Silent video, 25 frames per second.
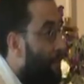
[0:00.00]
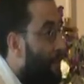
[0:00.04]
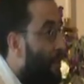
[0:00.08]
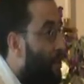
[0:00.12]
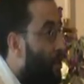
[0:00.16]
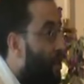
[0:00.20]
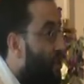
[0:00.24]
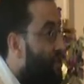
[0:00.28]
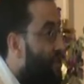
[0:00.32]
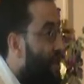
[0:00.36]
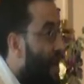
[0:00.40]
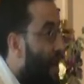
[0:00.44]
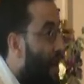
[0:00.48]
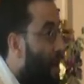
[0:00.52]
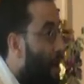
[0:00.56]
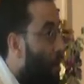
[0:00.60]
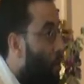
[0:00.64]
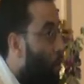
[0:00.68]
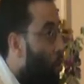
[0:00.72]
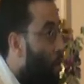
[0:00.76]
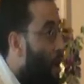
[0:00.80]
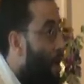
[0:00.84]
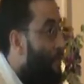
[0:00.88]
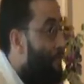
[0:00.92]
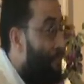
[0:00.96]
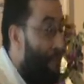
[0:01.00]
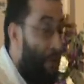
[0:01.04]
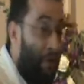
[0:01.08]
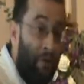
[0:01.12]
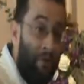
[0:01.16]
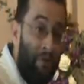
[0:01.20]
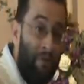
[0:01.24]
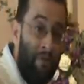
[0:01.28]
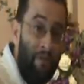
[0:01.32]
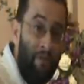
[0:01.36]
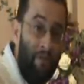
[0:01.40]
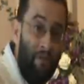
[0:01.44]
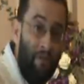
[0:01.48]
Because our
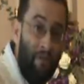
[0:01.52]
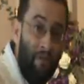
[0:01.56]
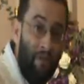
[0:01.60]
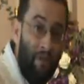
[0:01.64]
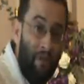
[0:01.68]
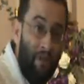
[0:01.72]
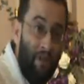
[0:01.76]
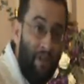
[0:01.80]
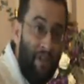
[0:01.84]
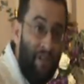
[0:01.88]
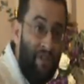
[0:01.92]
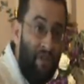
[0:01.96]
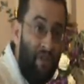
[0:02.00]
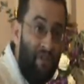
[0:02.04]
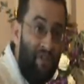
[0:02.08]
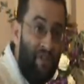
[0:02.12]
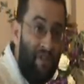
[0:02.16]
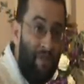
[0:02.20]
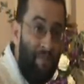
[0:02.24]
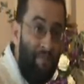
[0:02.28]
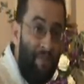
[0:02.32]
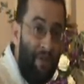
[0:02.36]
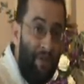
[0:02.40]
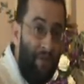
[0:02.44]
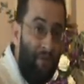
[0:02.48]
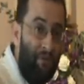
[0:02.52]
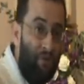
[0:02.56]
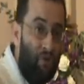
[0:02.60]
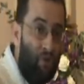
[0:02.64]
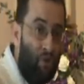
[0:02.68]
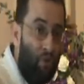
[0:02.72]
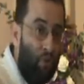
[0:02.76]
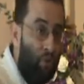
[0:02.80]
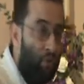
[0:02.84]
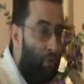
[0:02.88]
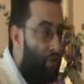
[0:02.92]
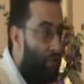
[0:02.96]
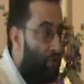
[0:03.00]
weapon is not simply the
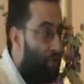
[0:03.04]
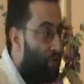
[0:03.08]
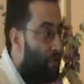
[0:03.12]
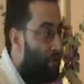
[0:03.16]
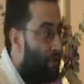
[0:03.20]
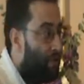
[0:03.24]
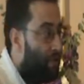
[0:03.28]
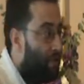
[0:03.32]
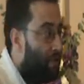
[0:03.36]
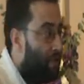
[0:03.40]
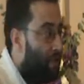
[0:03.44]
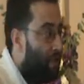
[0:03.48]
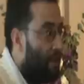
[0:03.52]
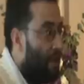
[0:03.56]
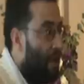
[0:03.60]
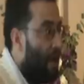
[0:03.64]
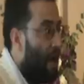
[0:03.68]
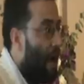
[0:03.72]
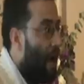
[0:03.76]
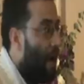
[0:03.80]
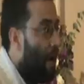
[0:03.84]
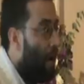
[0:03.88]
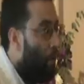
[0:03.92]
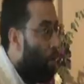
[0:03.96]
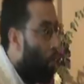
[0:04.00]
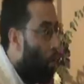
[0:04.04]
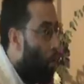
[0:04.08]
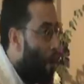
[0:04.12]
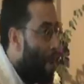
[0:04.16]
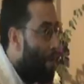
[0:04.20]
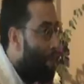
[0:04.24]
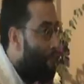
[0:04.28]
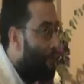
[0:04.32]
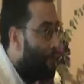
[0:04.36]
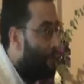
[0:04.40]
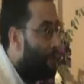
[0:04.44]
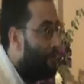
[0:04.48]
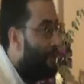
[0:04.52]
truth, our
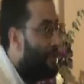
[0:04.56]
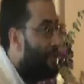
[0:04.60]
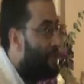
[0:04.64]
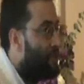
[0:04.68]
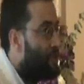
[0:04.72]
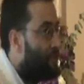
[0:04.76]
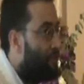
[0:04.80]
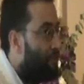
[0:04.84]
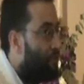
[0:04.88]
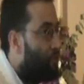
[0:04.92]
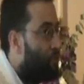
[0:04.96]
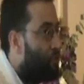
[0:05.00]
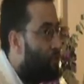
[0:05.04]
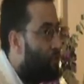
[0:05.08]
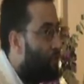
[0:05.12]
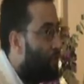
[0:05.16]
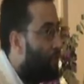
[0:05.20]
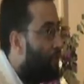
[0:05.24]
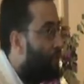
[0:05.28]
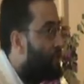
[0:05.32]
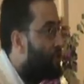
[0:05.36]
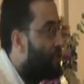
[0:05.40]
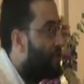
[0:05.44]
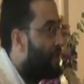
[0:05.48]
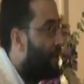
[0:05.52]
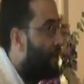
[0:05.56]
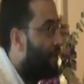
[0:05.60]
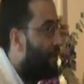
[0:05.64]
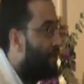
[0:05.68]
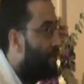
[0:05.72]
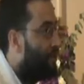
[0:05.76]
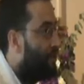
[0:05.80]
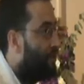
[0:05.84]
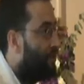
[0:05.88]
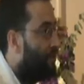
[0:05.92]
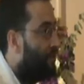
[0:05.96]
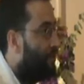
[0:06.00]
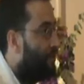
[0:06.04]
weapon is the virtue of
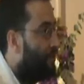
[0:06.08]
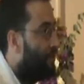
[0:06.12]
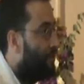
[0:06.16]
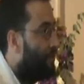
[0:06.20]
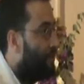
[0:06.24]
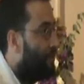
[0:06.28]
charity.